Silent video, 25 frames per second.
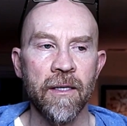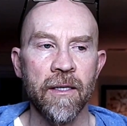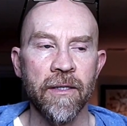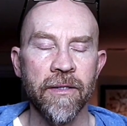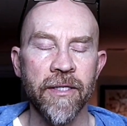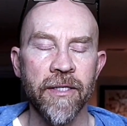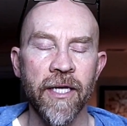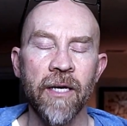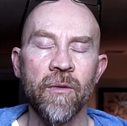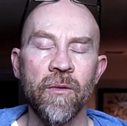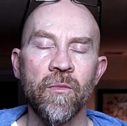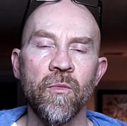
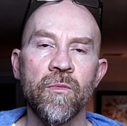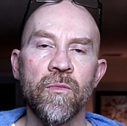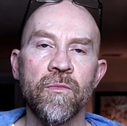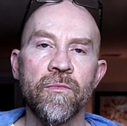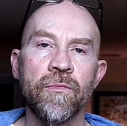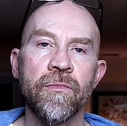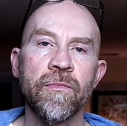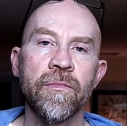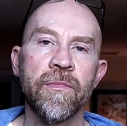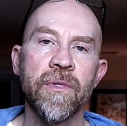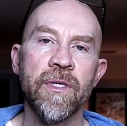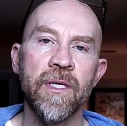And then
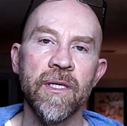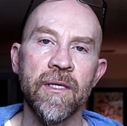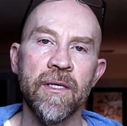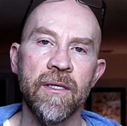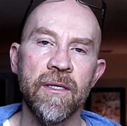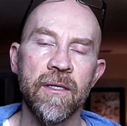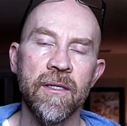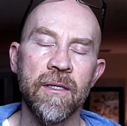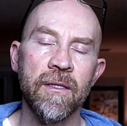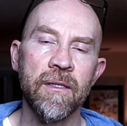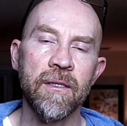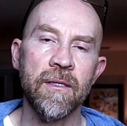
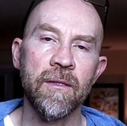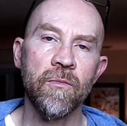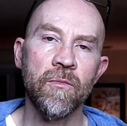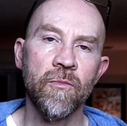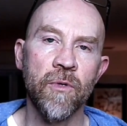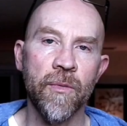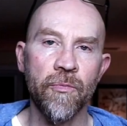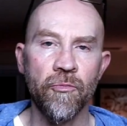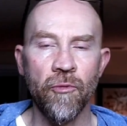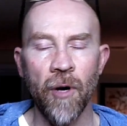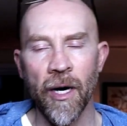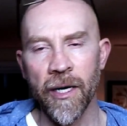
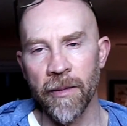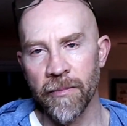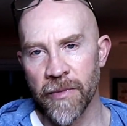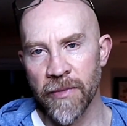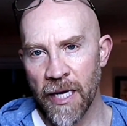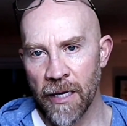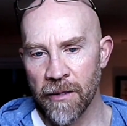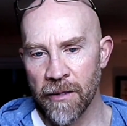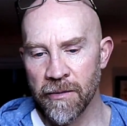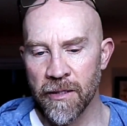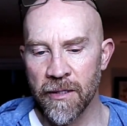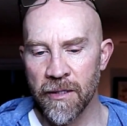we brought him
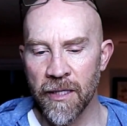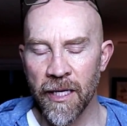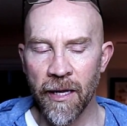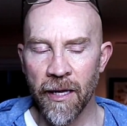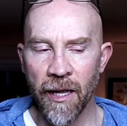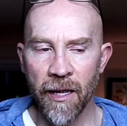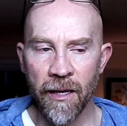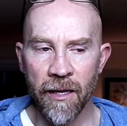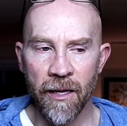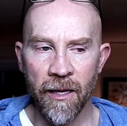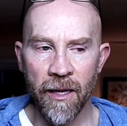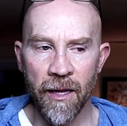down to the
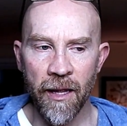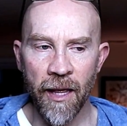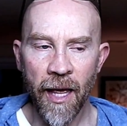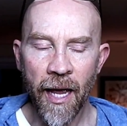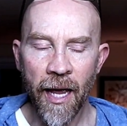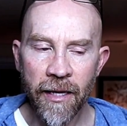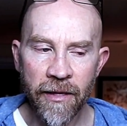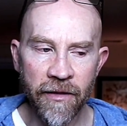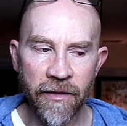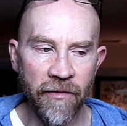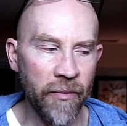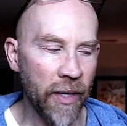
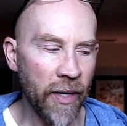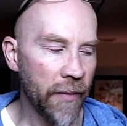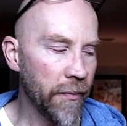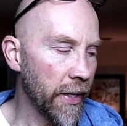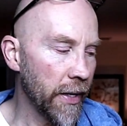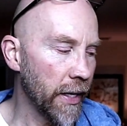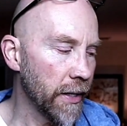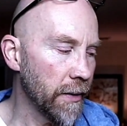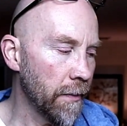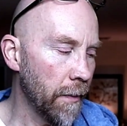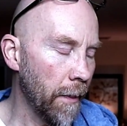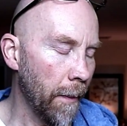end of my
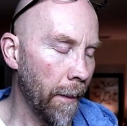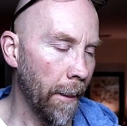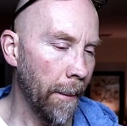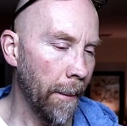bed,